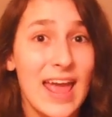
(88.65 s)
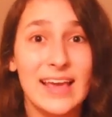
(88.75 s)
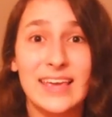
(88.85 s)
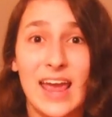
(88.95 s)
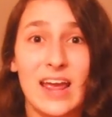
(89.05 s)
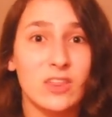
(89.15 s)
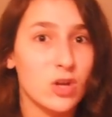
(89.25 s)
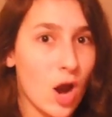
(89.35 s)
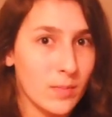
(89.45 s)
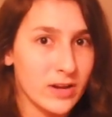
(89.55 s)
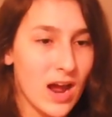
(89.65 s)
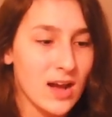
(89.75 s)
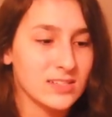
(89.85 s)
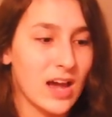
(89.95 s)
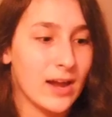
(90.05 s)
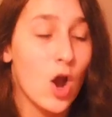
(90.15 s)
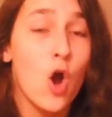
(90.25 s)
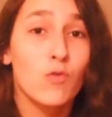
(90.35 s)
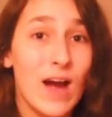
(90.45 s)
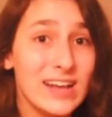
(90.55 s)
aka the carbon dioxide,
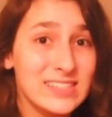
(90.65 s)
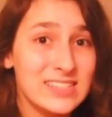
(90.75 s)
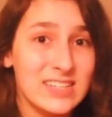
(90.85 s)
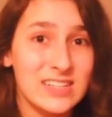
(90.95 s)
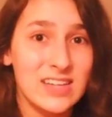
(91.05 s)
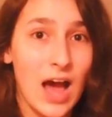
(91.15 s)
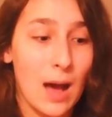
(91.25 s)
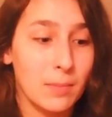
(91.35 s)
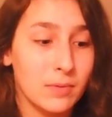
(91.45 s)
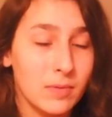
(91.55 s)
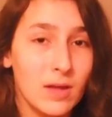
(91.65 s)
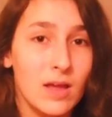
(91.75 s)
rises to the top.